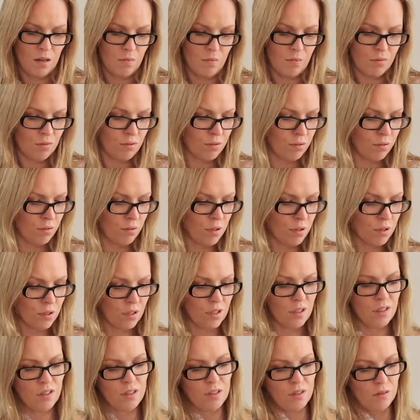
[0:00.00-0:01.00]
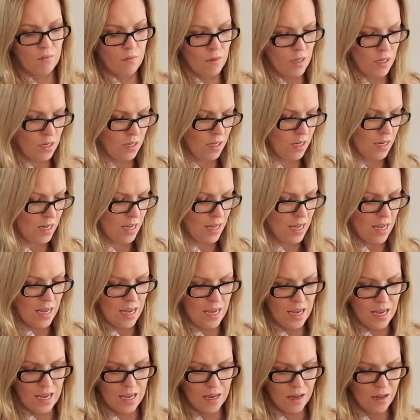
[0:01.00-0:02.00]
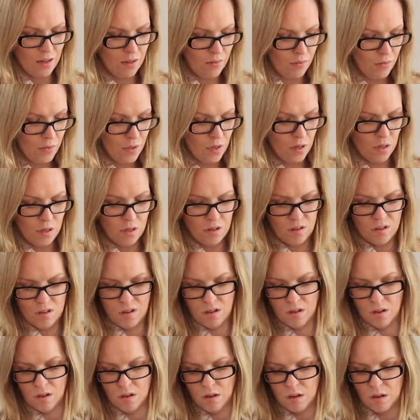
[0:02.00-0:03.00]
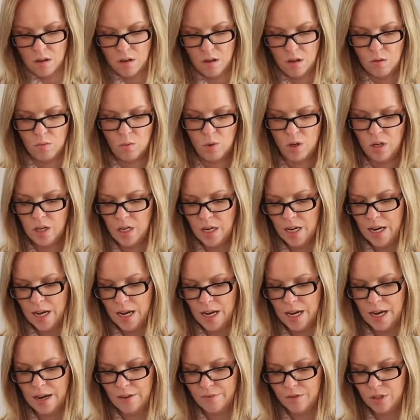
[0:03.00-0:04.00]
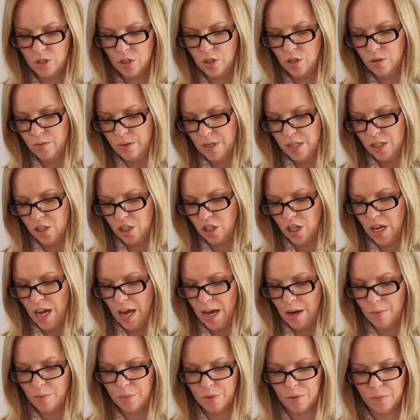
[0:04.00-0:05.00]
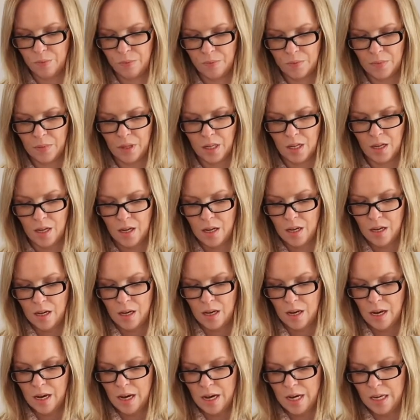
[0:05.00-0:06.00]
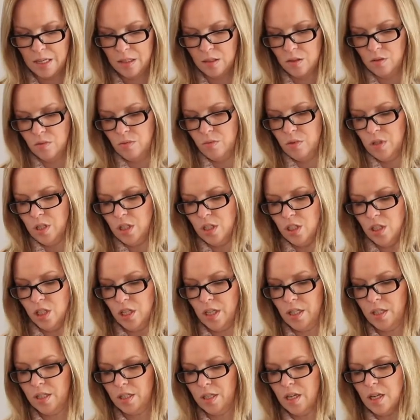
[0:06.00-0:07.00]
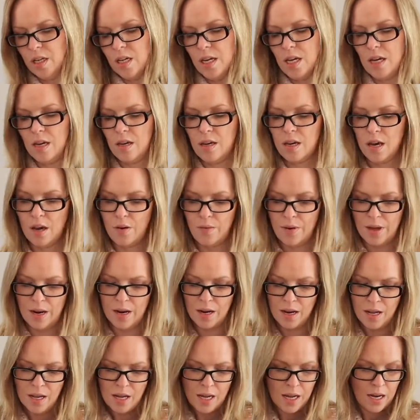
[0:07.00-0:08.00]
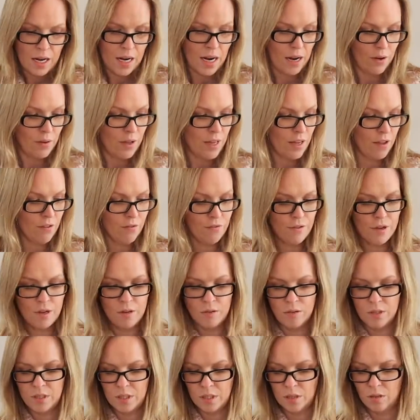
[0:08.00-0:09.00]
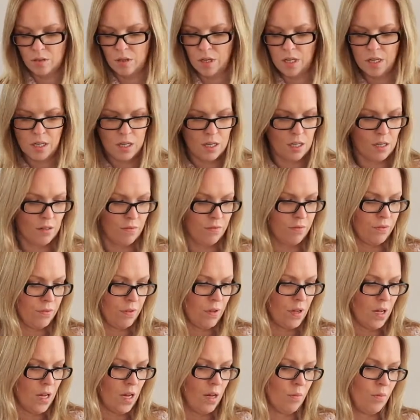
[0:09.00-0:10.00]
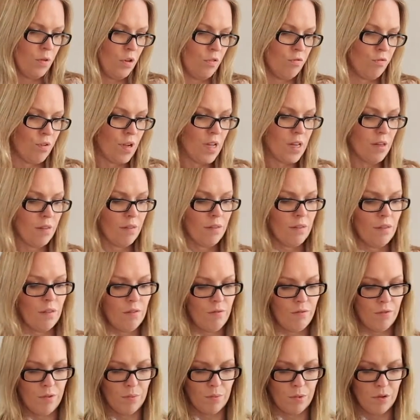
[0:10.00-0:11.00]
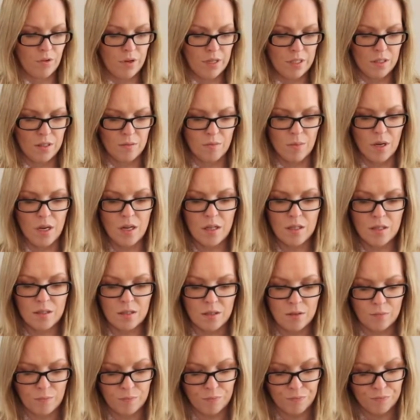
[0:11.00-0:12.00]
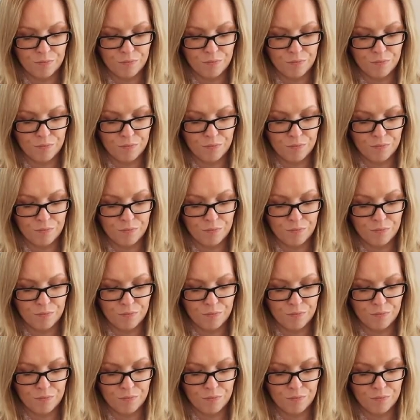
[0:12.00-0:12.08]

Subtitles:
approximately a 1.5 to 2 inch gap, and we're just going to keep going. Now, if you still have a wreath from Christmas,